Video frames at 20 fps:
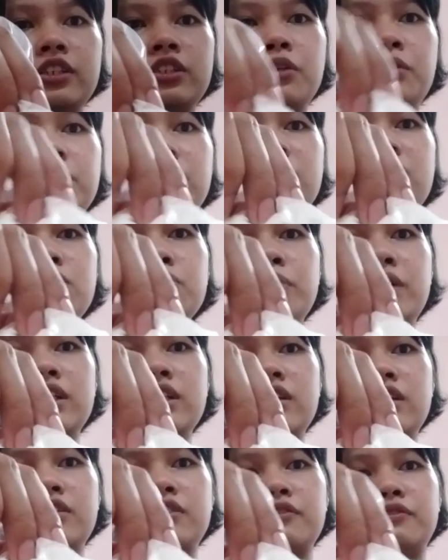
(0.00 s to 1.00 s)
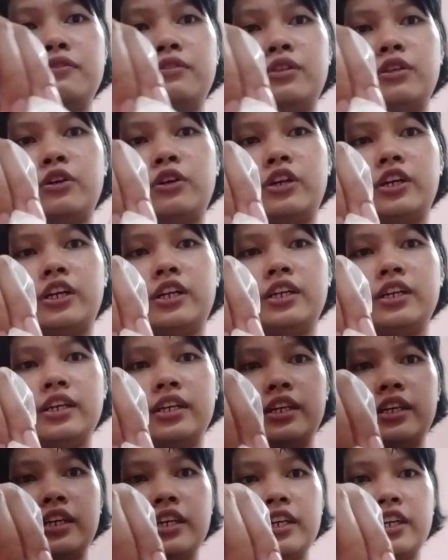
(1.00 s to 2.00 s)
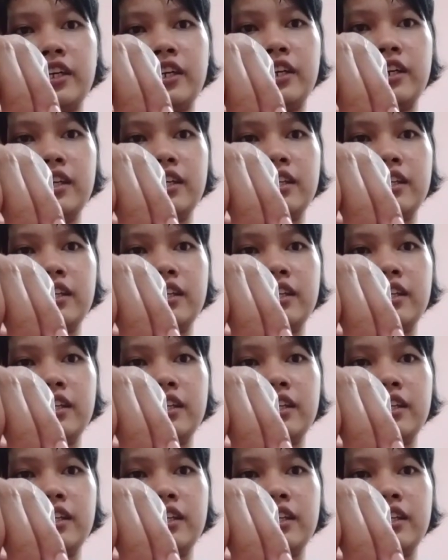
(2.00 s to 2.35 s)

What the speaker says: So this one is flour here.